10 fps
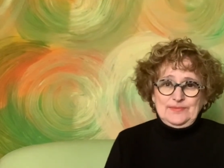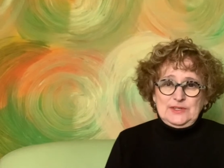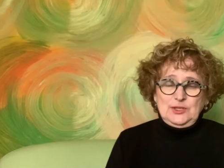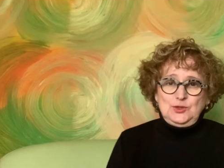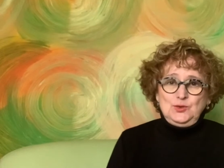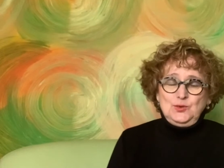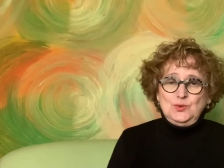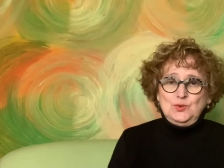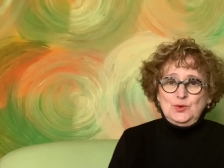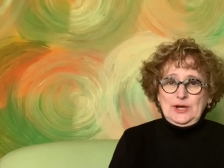
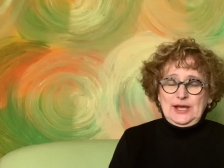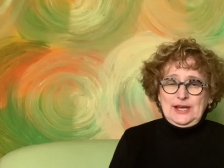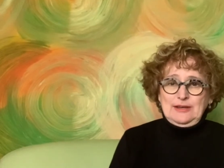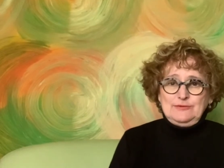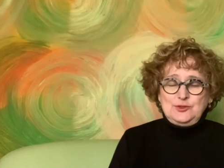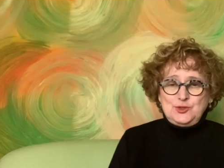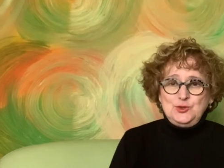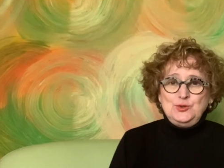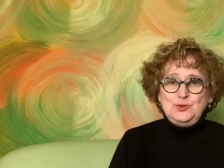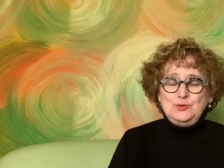you have
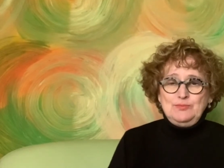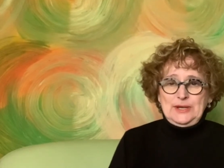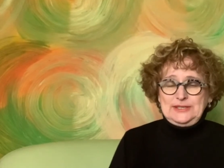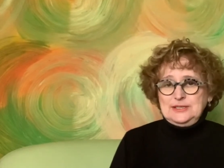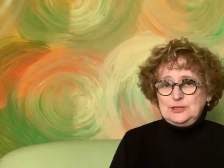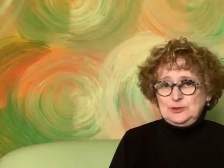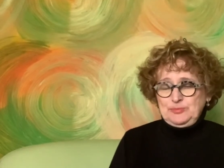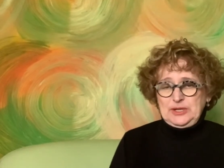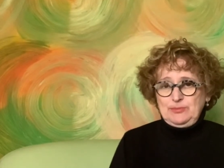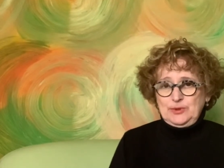two medical
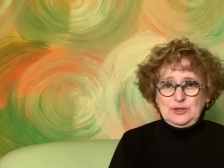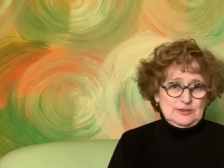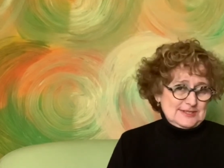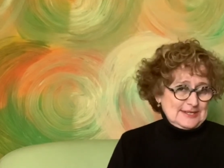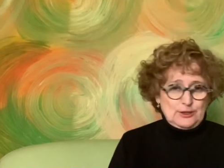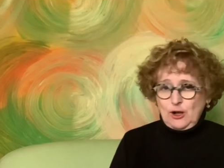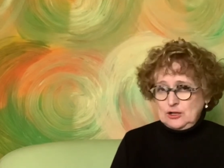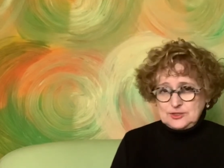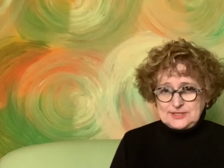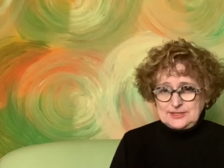people or a
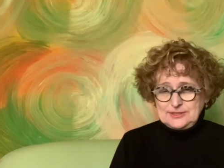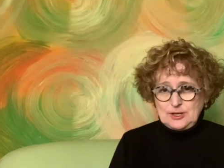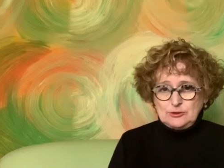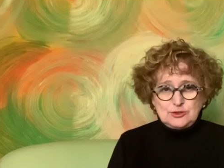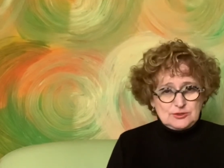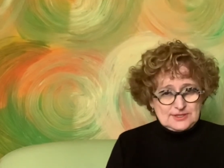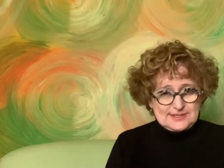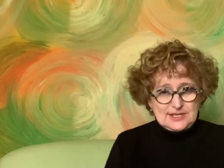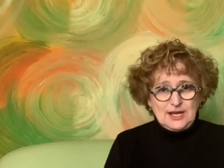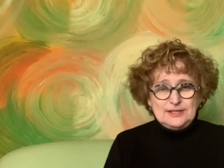psychologist or a doctor
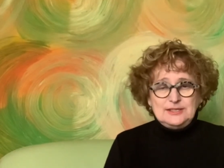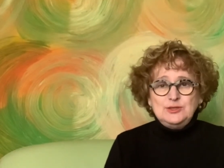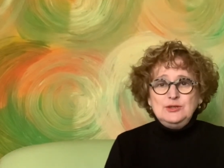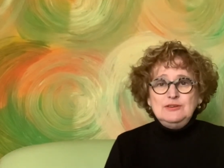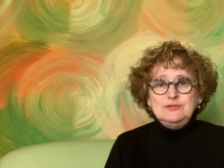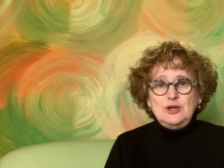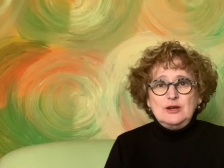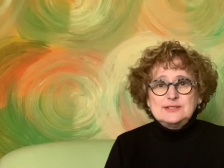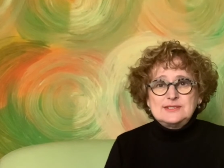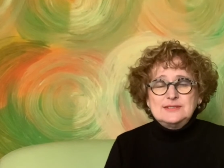decide that you have
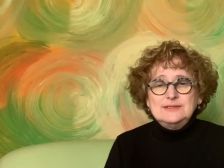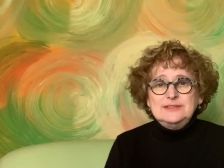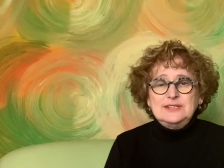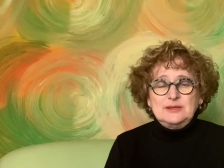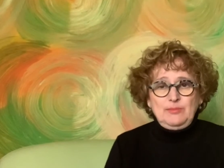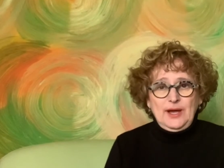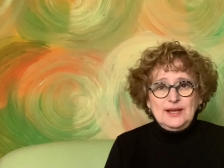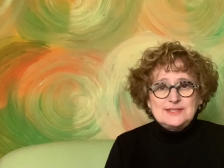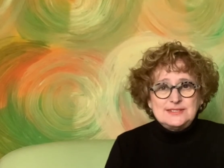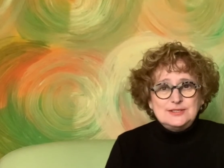lost the
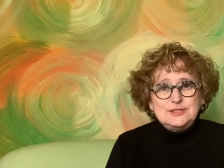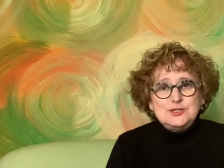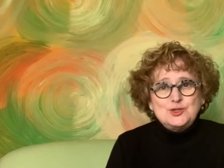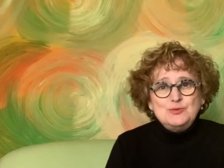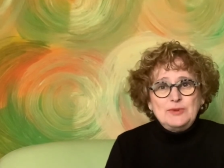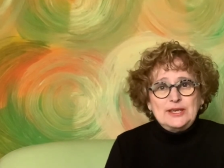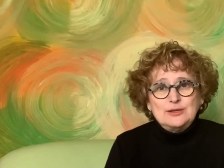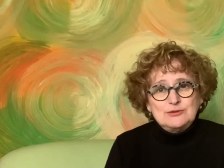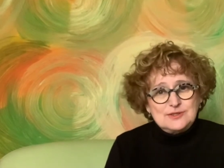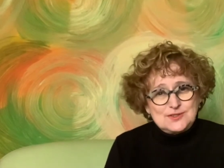capacity to make
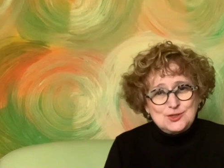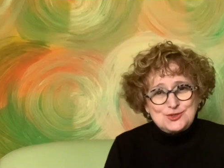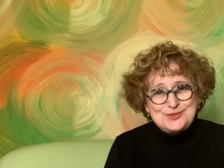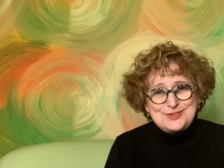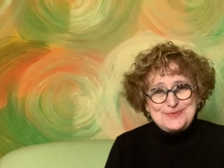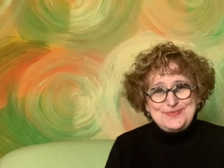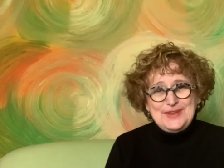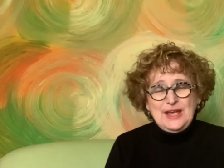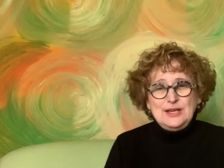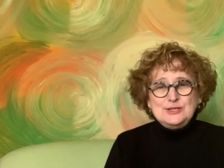your decisions.
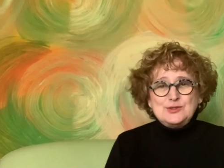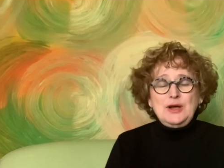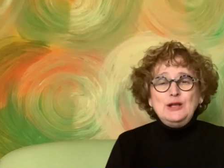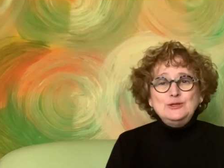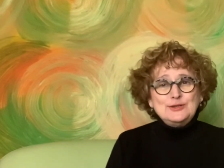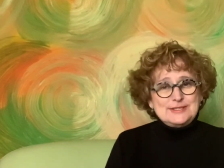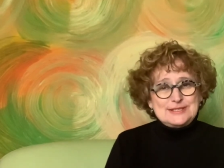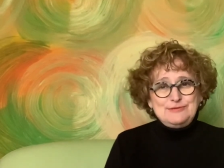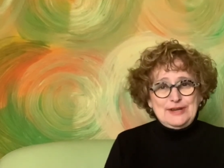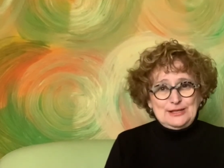So how long is
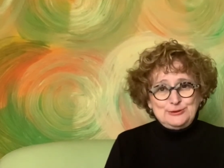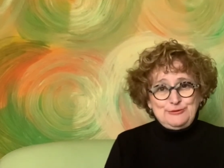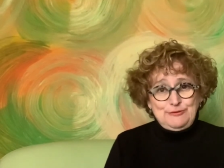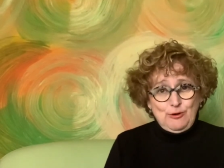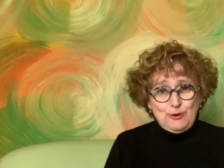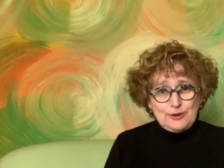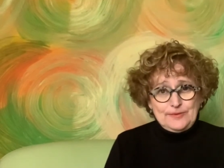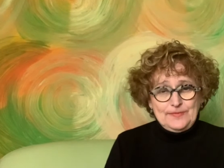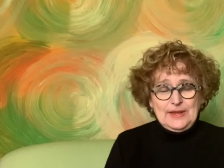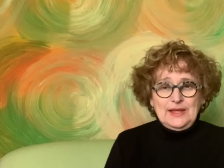it valid for?
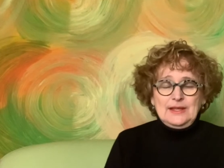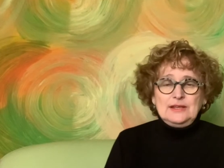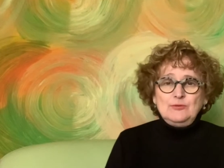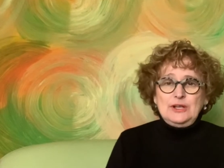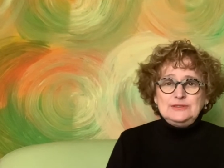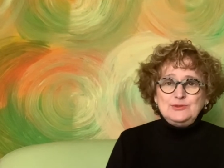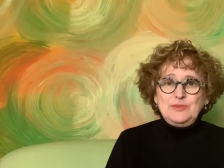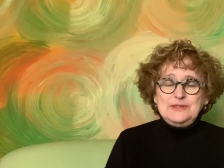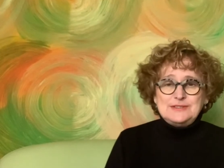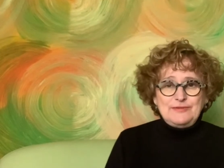Well, it
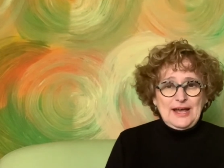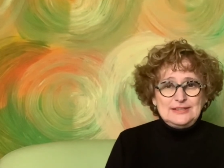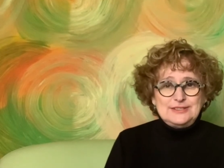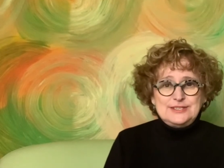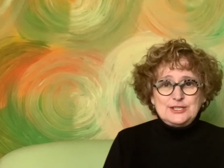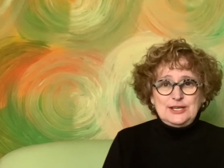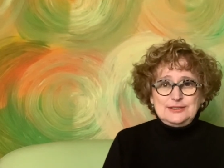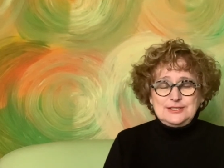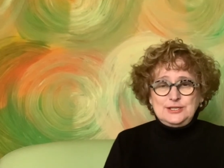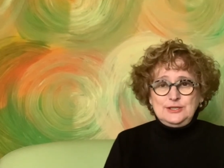remains valid
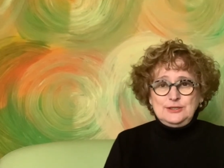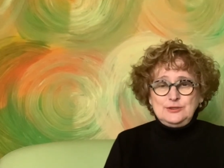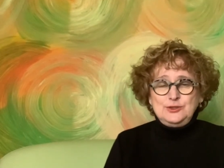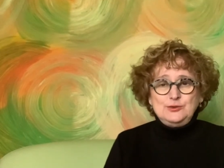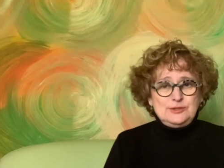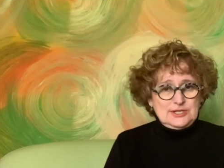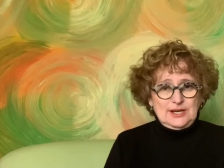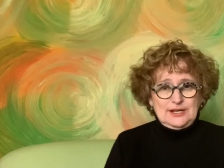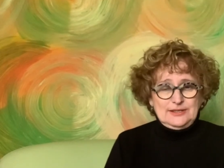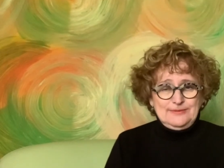until you
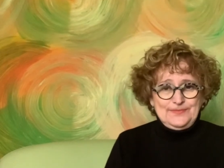die,